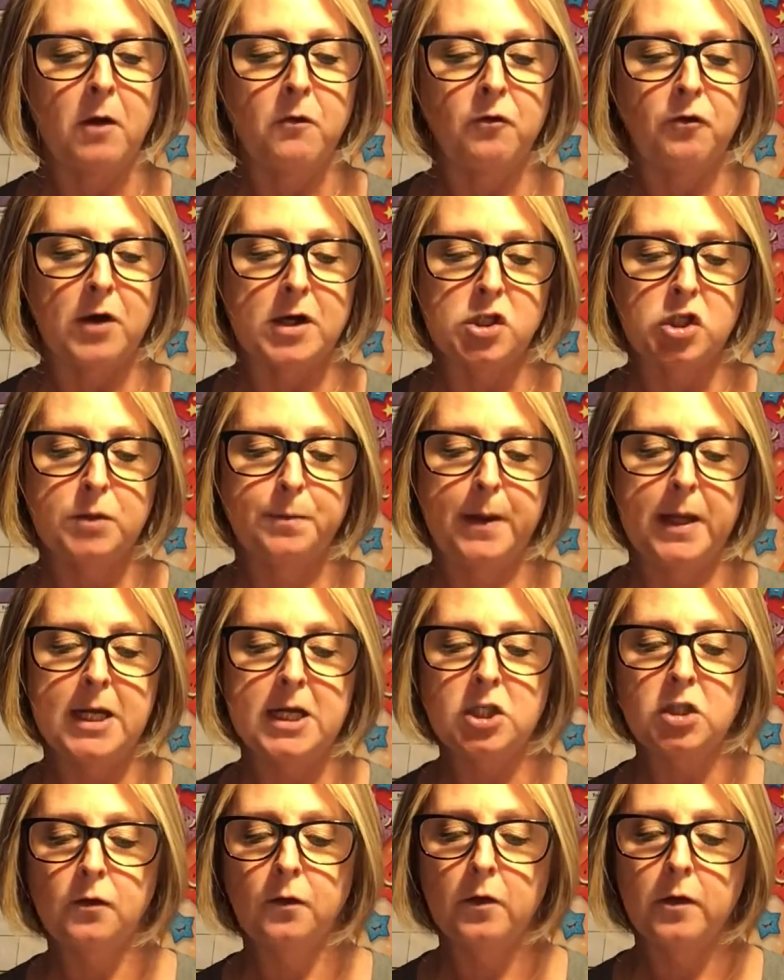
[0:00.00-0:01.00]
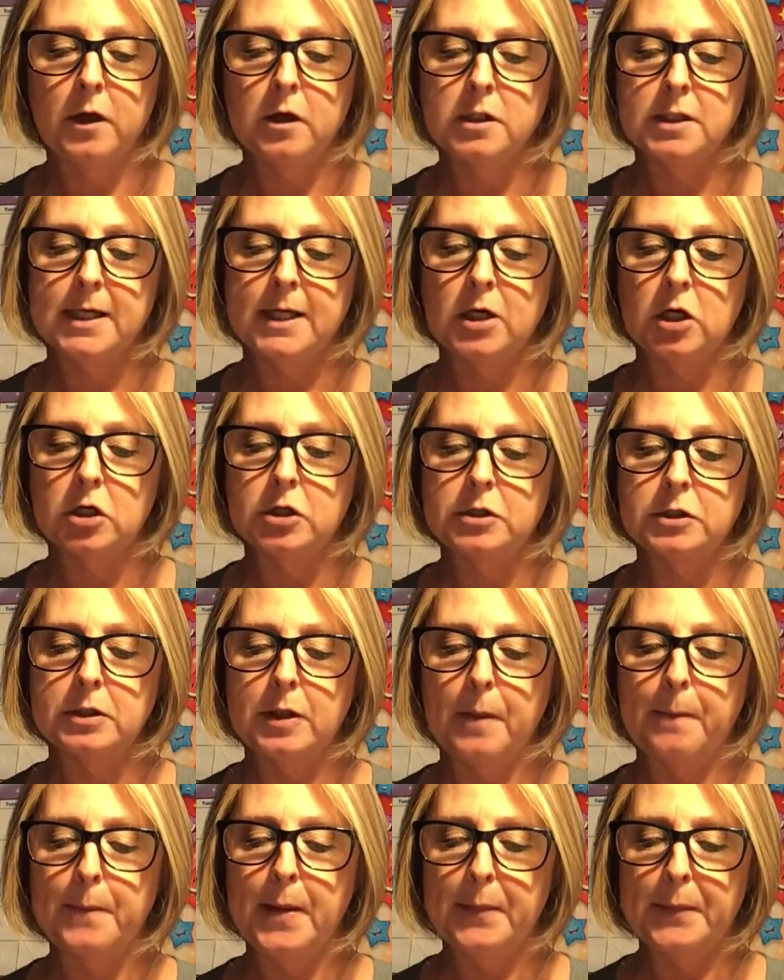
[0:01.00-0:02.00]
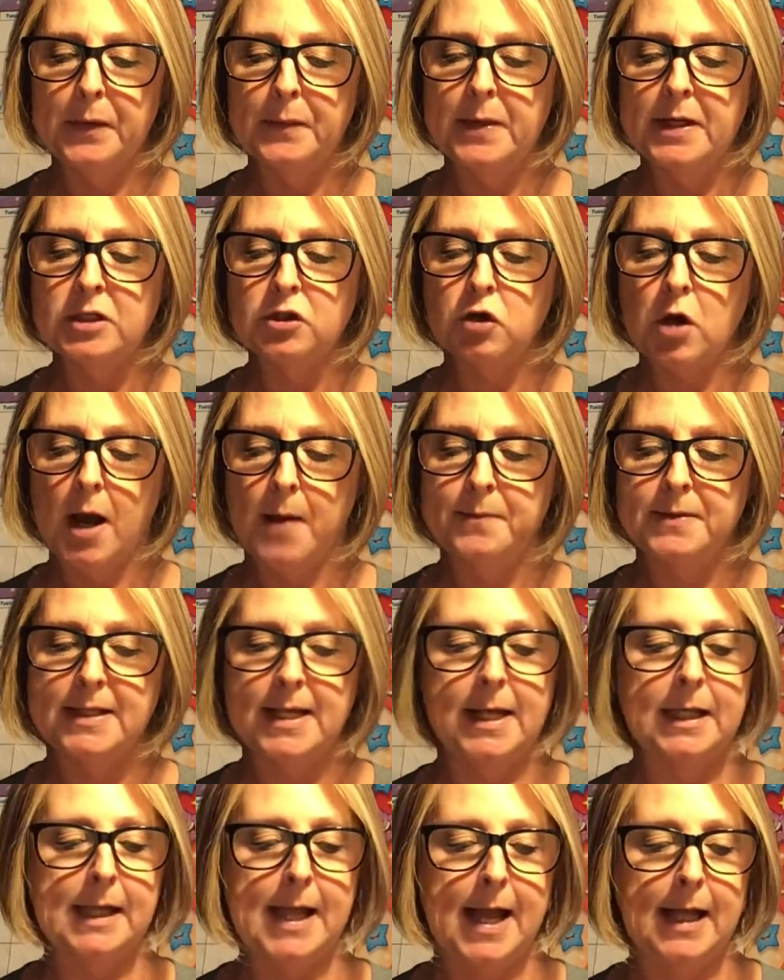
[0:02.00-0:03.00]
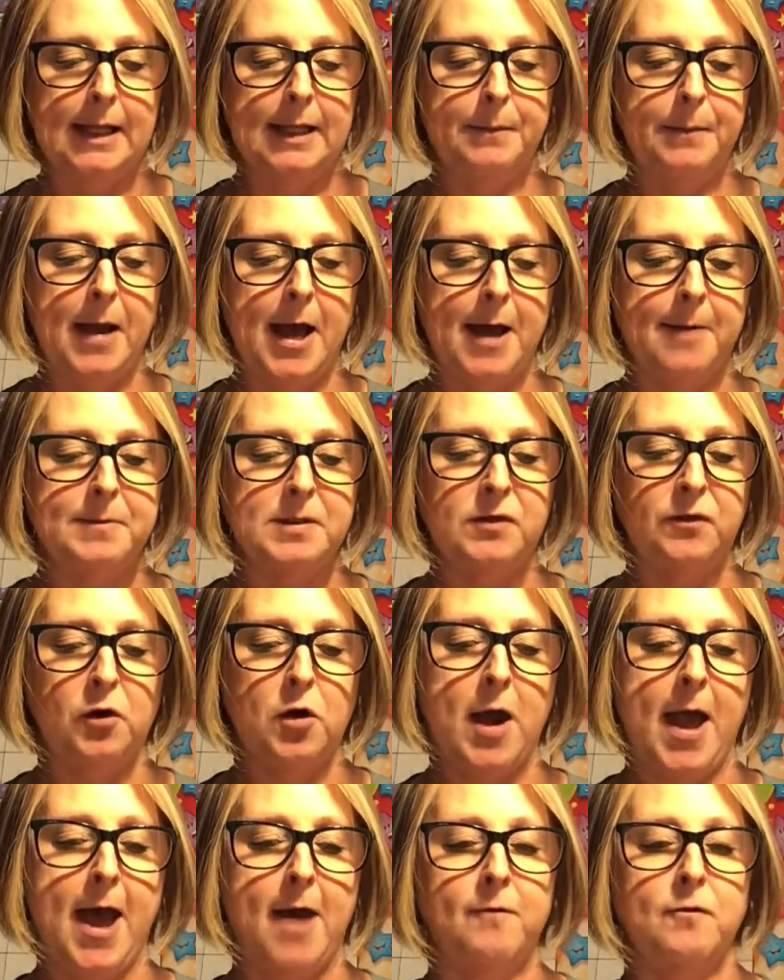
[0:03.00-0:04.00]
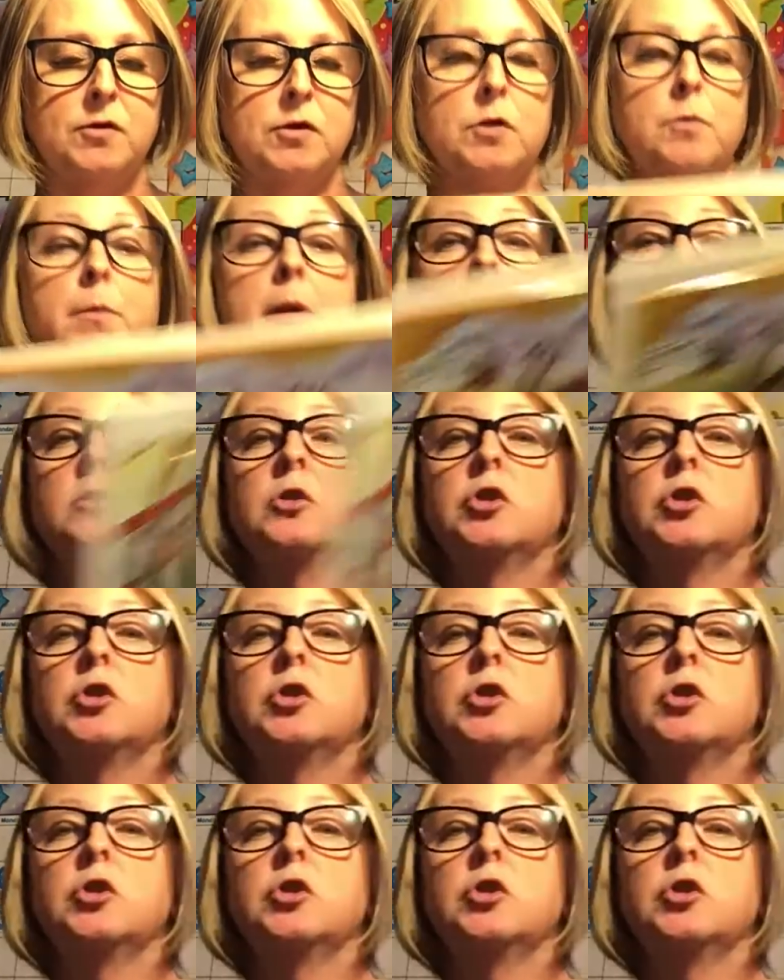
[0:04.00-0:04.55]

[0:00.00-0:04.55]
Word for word: fresh spinach for their dinners, peppermint drops, and lollipops for after meal